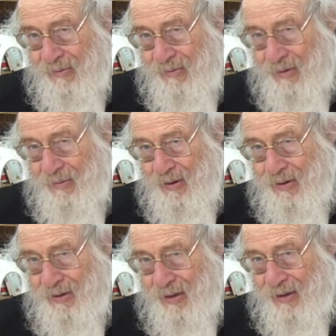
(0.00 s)

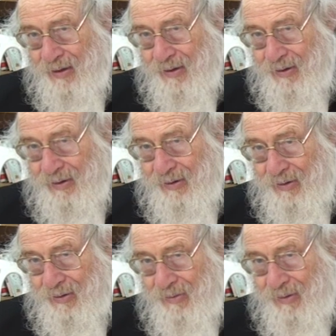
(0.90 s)
Chinese are written
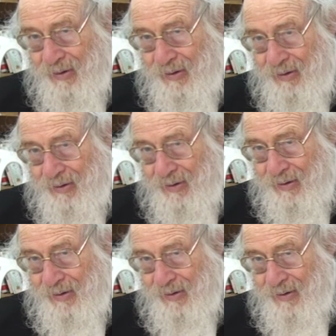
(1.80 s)
cucumber.
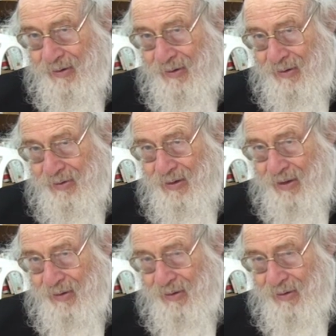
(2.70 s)

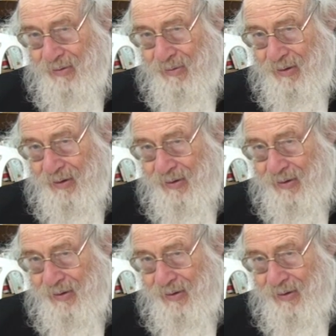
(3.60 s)
Sour cucumber.